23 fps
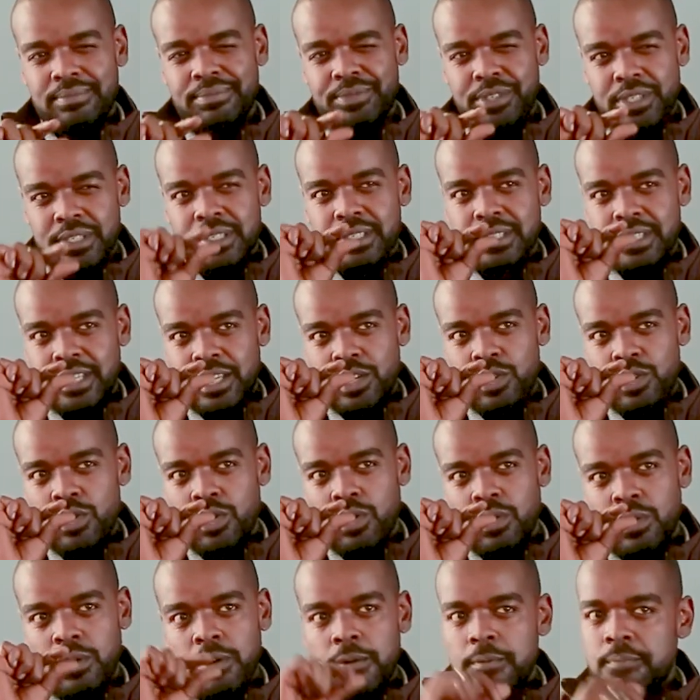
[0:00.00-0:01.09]
just
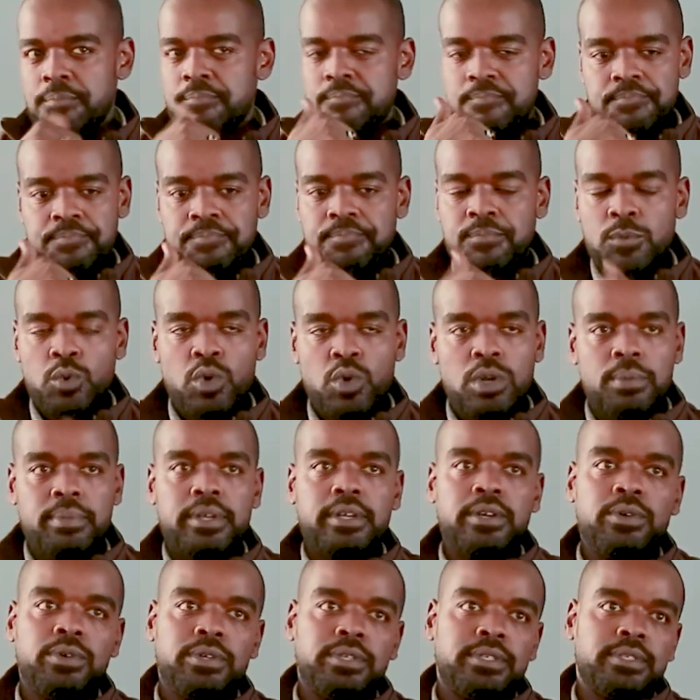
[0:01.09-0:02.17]
kidogo, will be
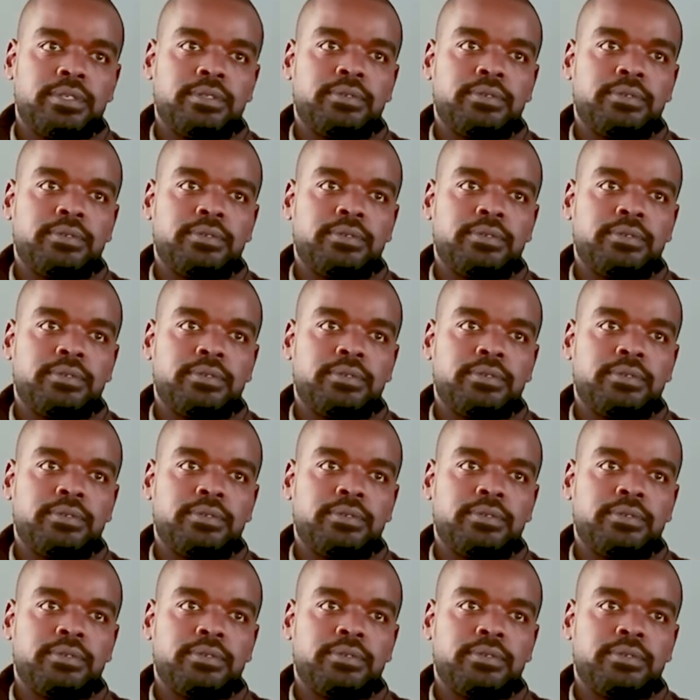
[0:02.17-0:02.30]
good.